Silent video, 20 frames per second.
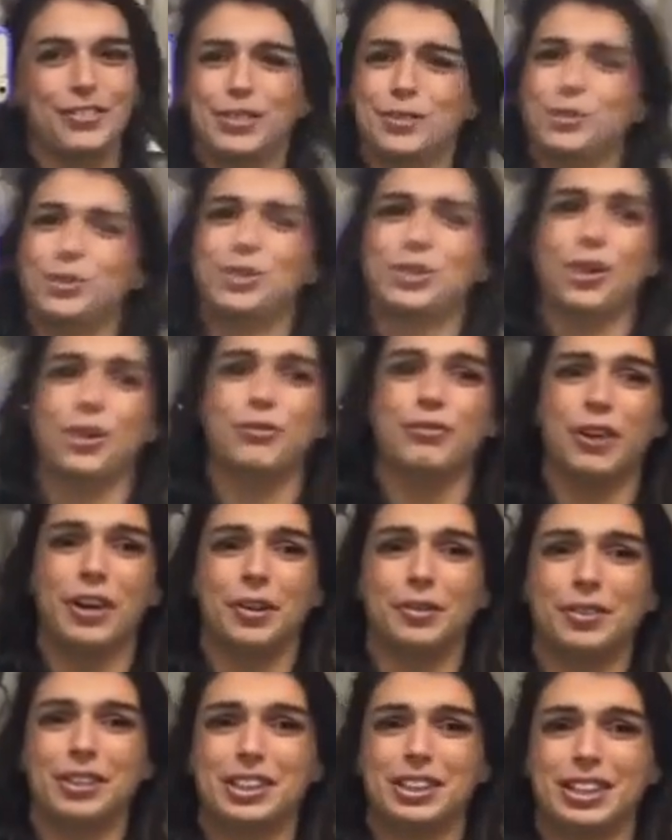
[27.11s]
And it was so
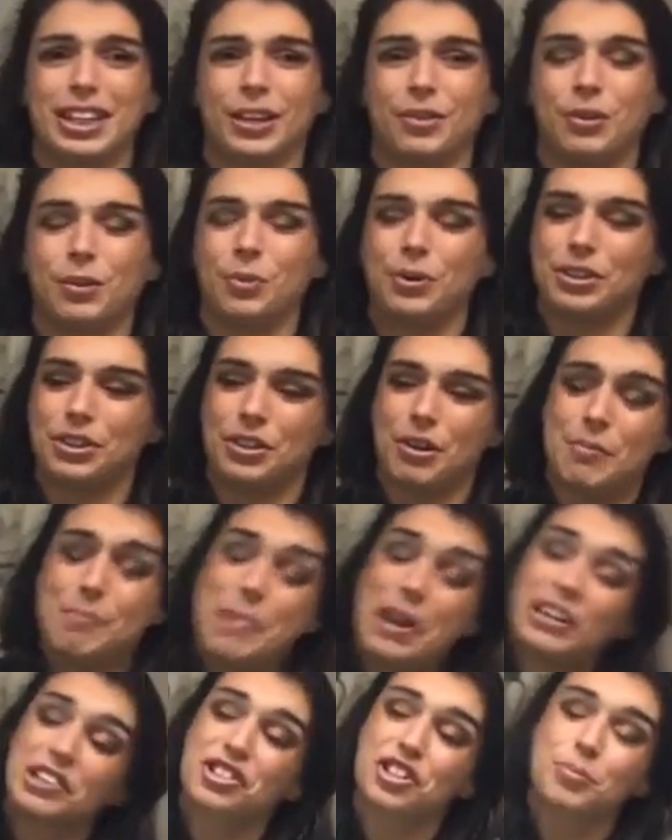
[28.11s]
fun because like we went to a
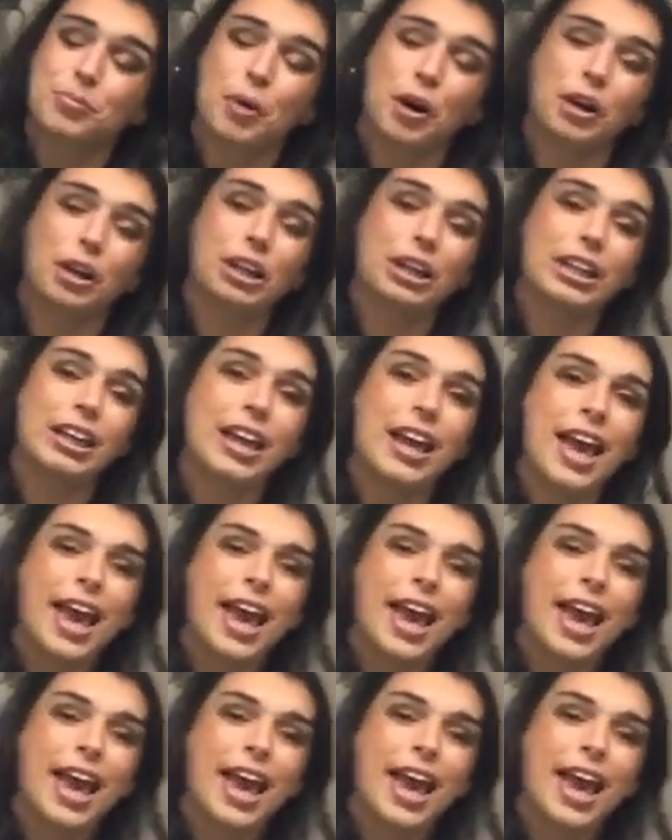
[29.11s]
mansion party